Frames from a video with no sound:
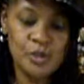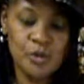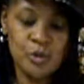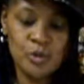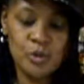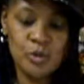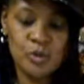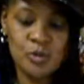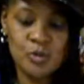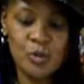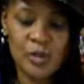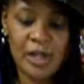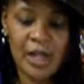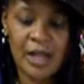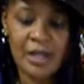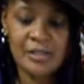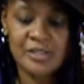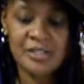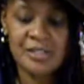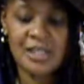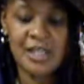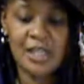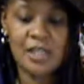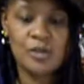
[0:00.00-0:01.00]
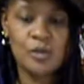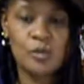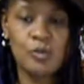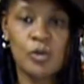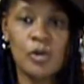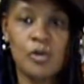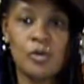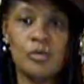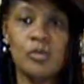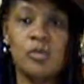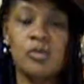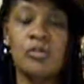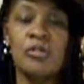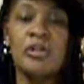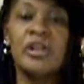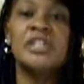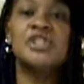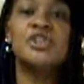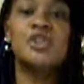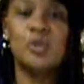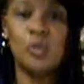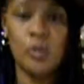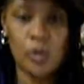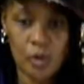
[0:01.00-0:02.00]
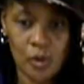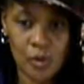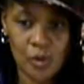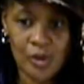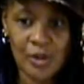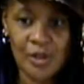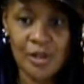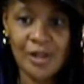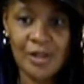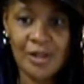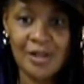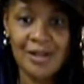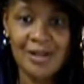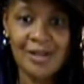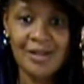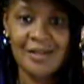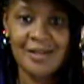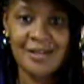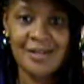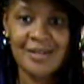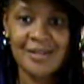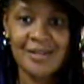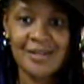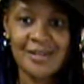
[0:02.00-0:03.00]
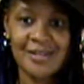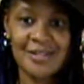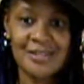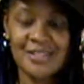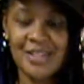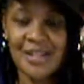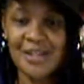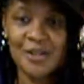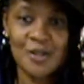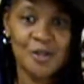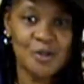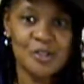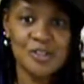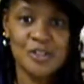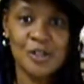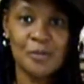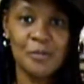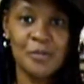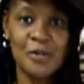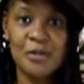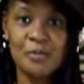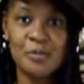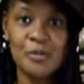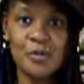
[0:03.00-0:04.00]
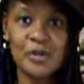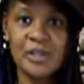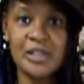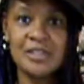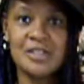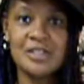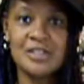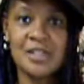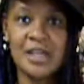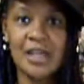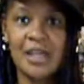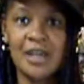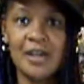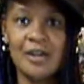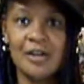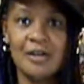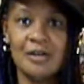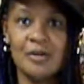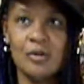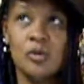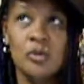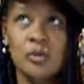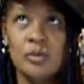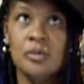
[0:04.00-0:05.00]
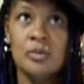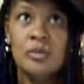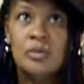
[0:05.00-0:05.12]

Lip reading: use without saying the word ritual, because I know some people get scared.